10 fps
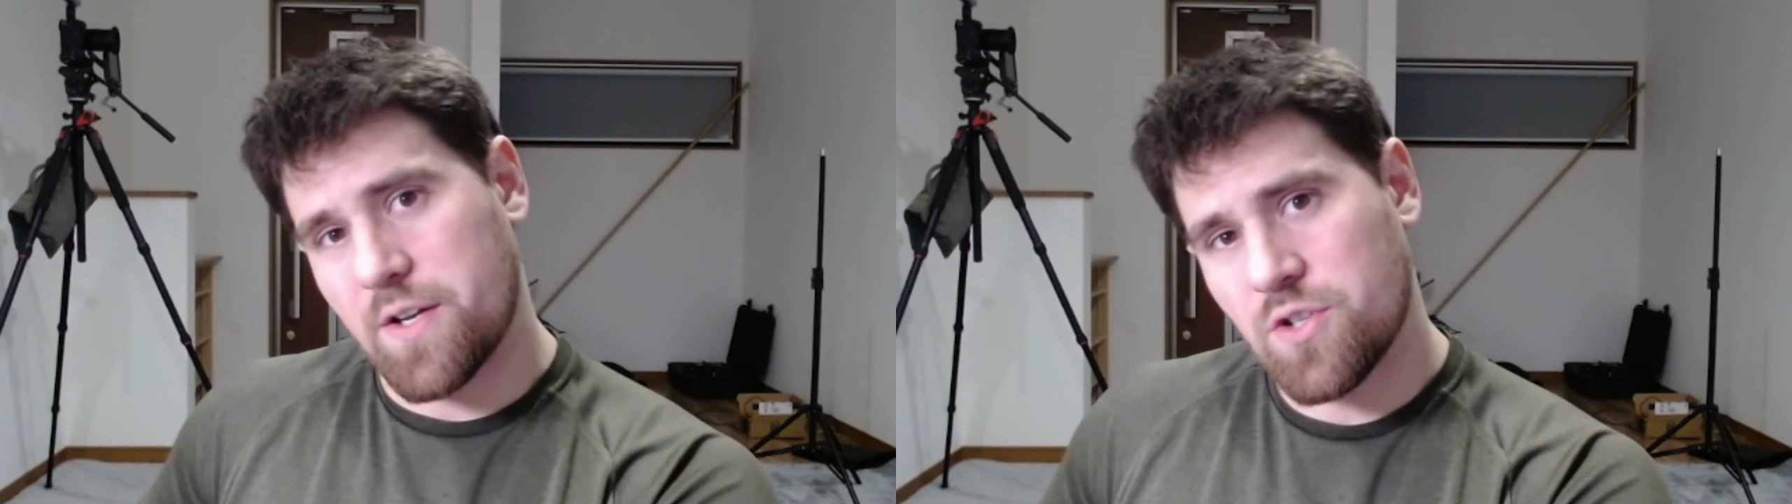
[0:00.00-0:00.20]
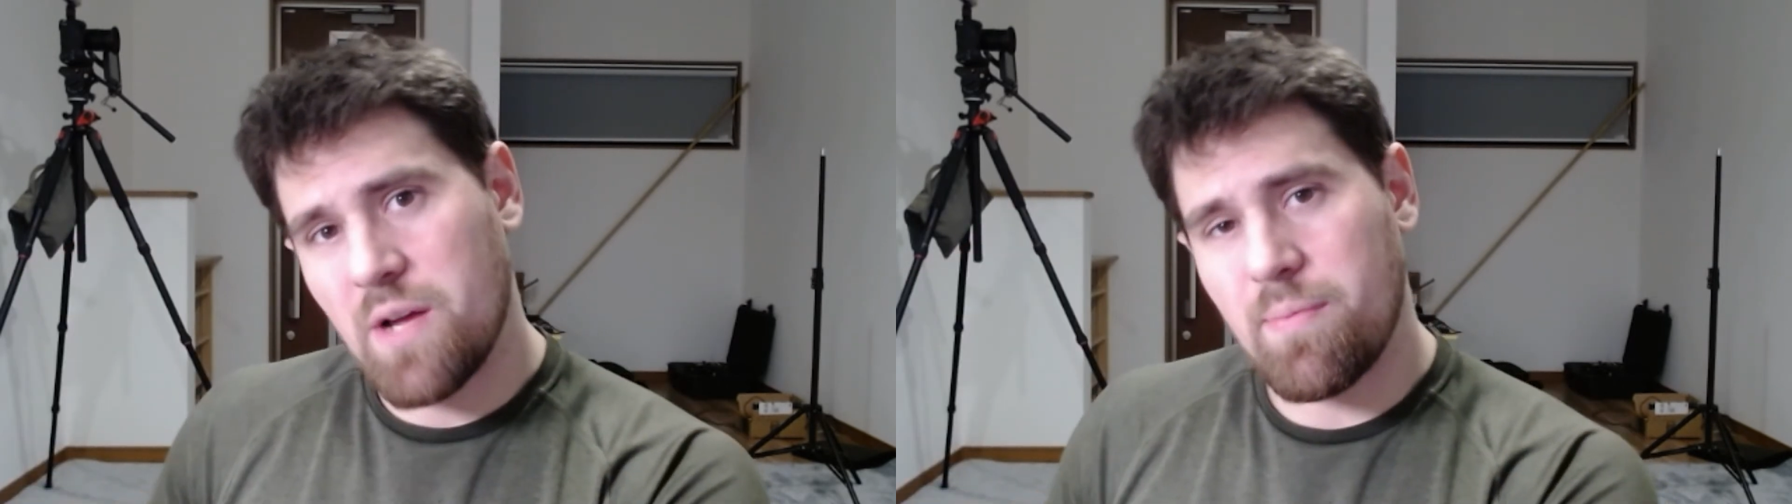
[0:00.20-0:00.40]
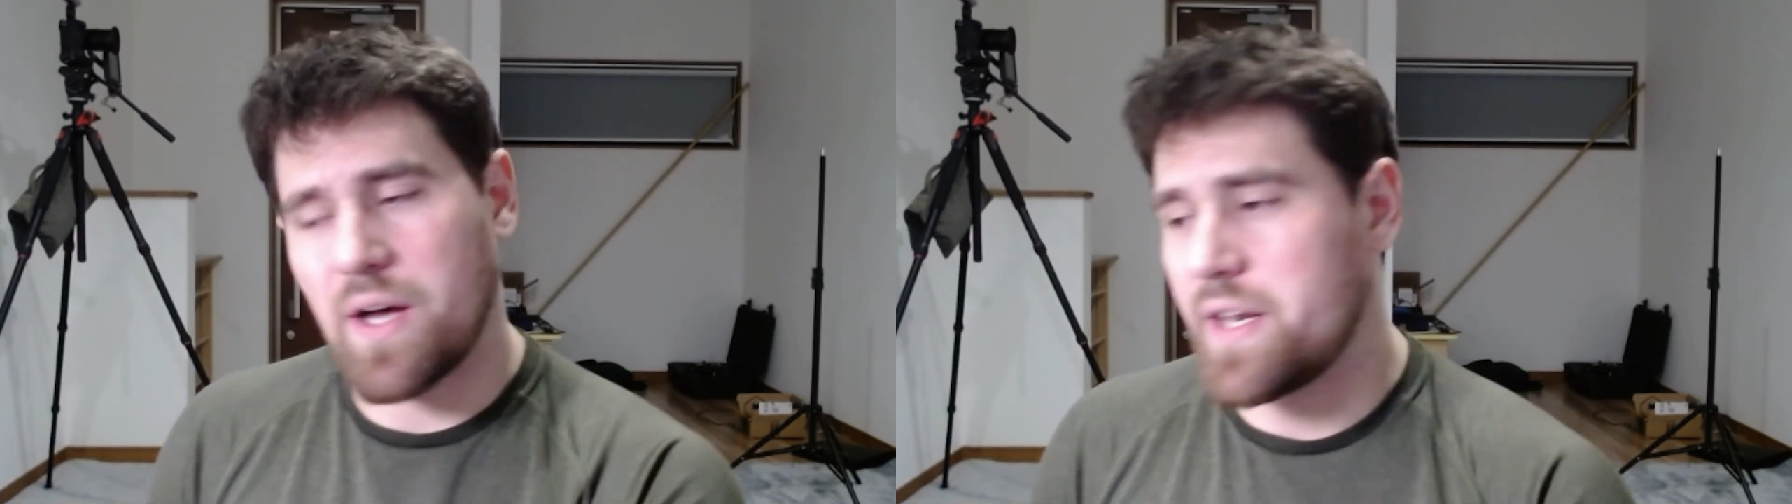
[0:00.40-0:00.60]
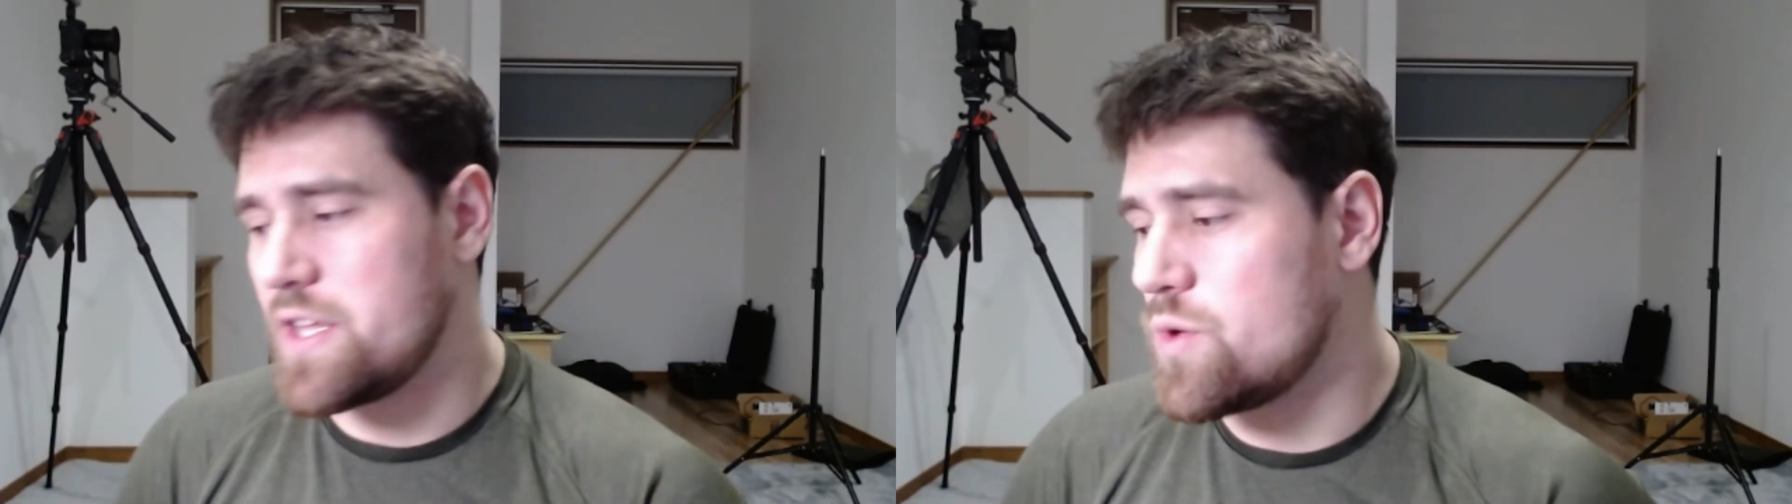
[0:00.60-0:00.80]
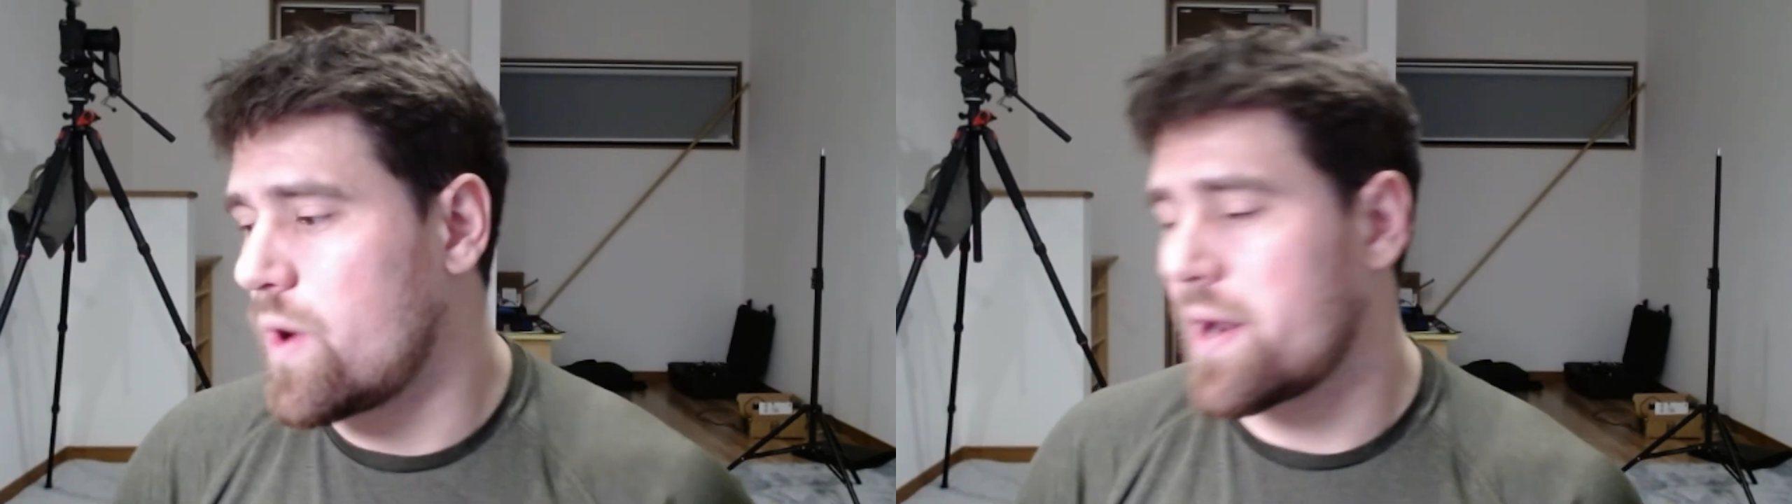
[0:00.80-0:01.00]
tripod
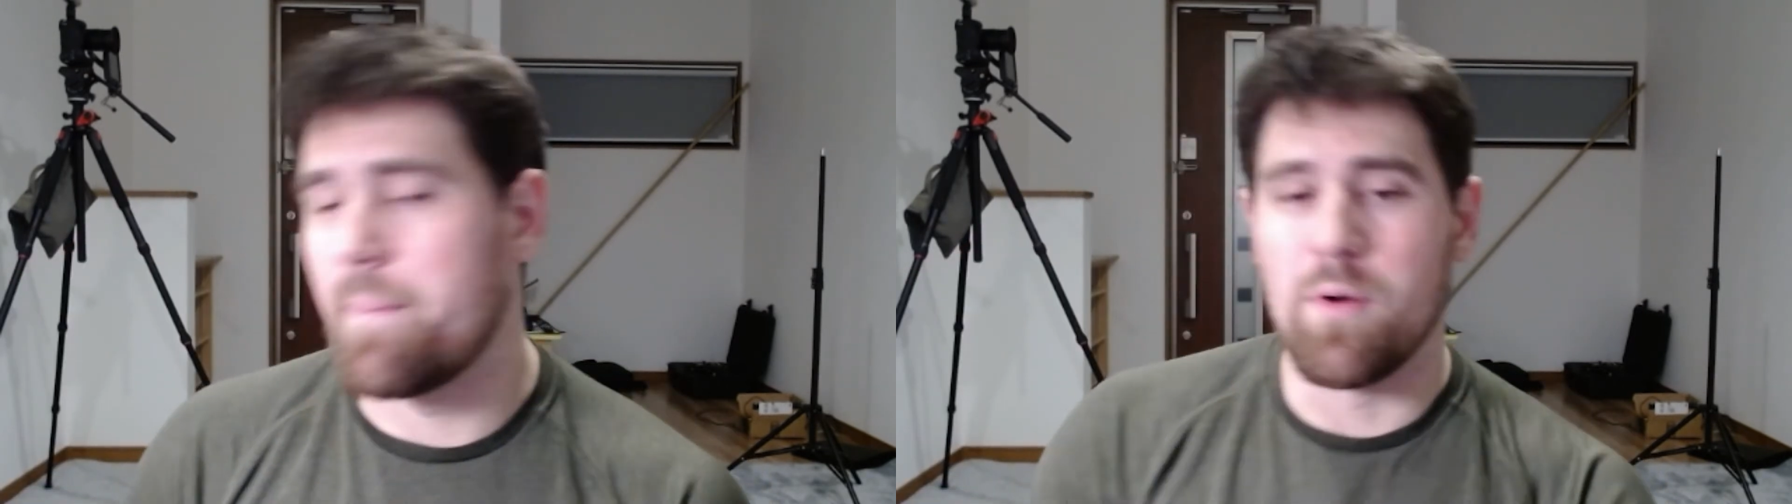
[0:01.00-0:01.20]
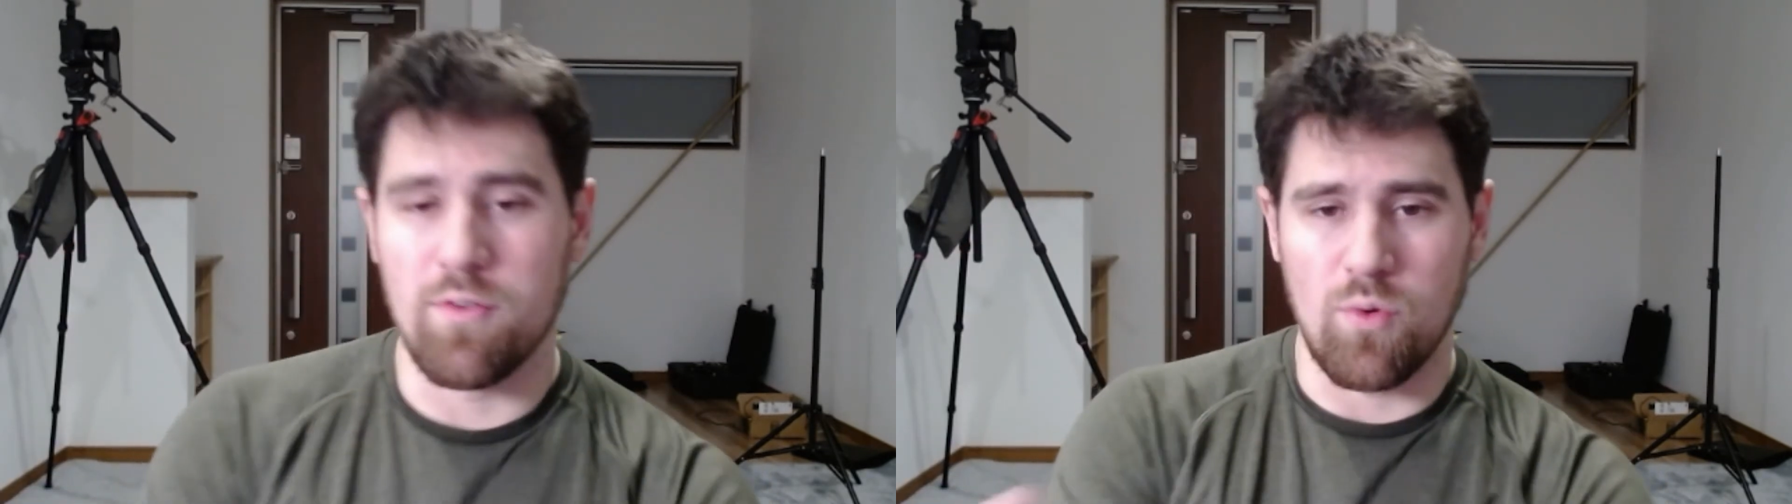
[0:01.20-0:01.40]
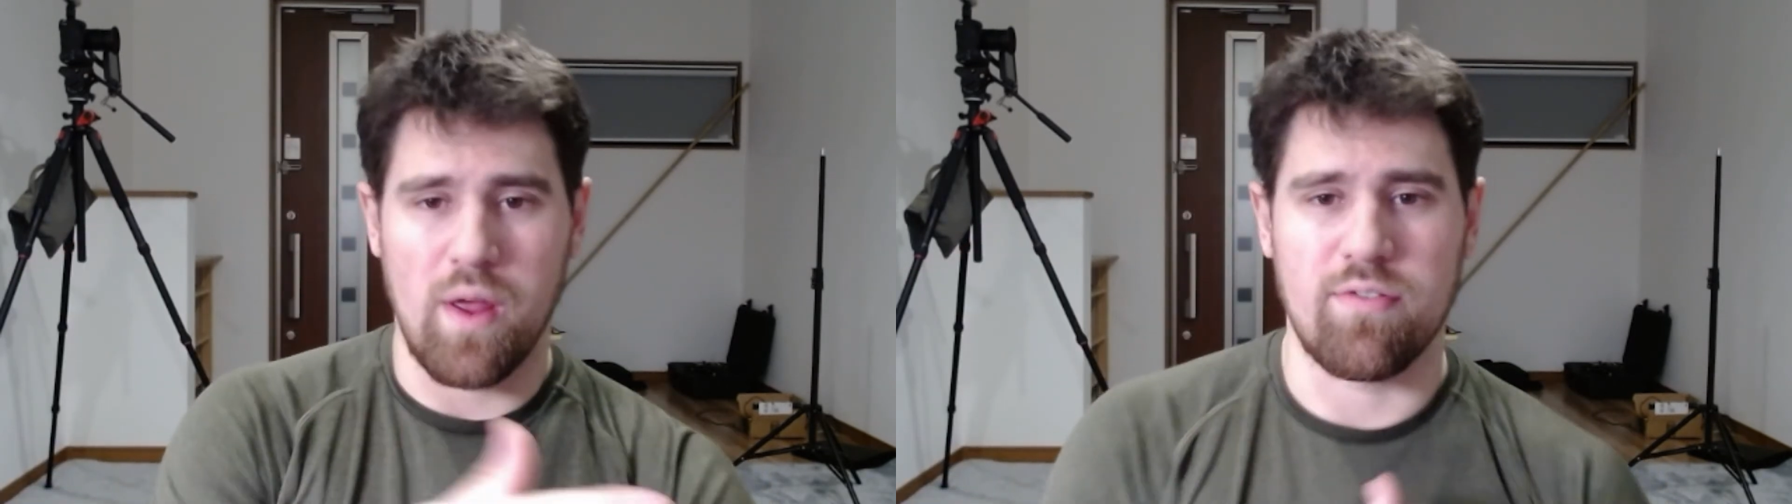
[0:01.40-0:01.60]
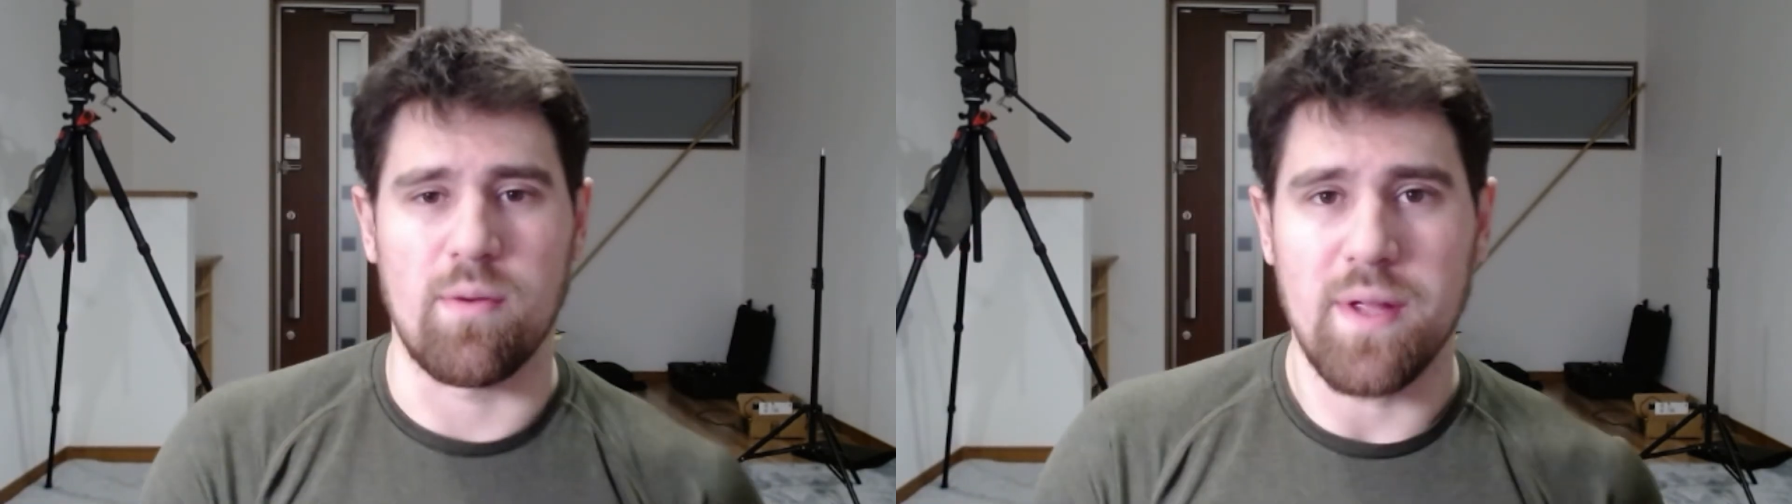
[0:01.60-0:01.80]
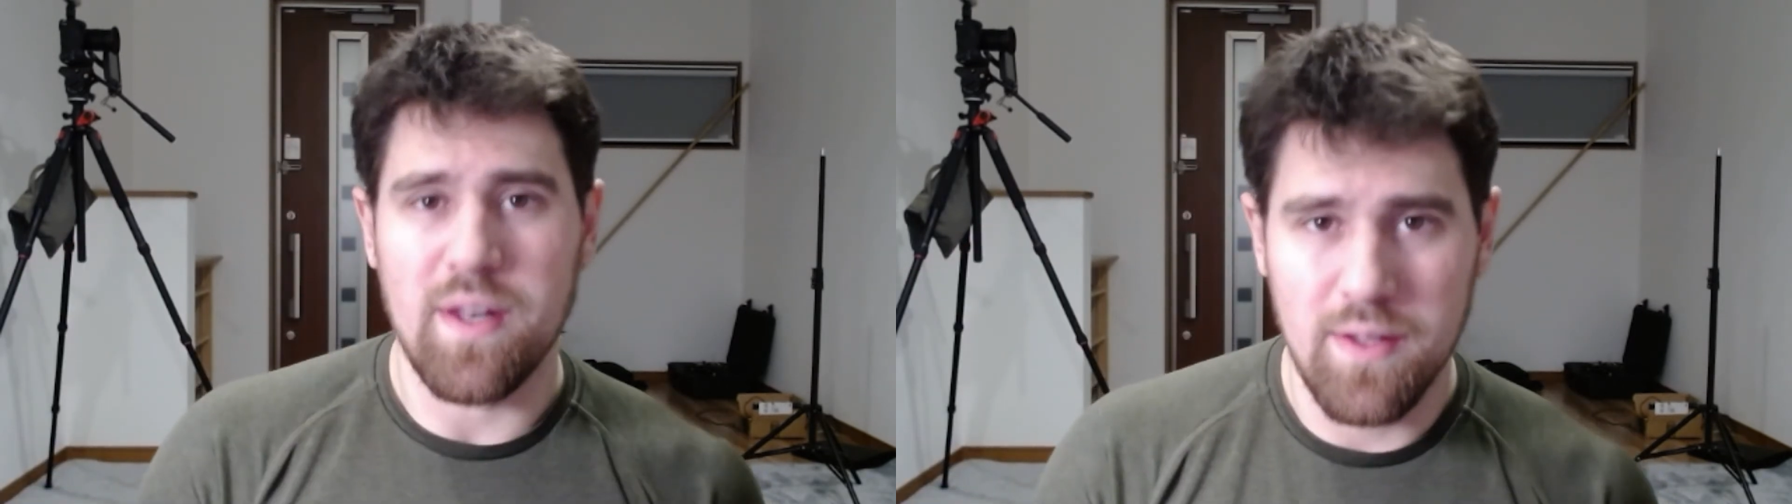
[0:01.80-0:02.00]
and you want to move away from it,